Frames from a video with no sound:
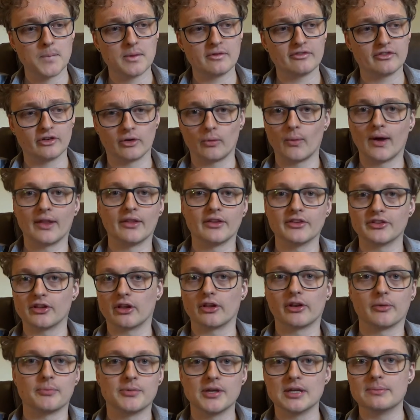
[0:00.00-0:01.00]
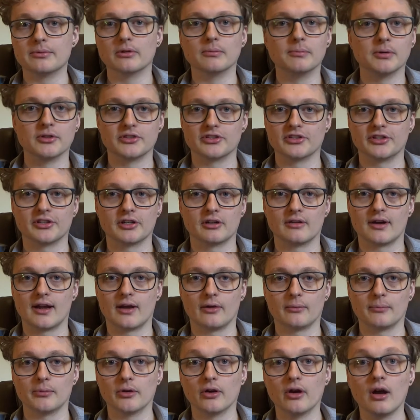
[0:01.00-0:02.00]
for when there's a lot of people bustling
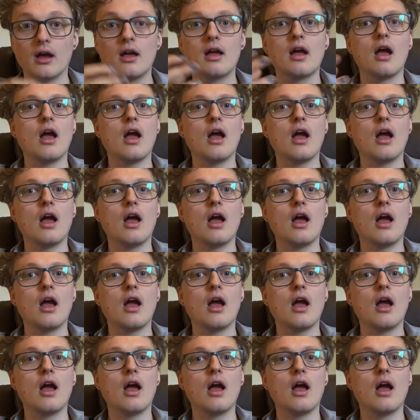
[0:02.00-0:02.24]
around, but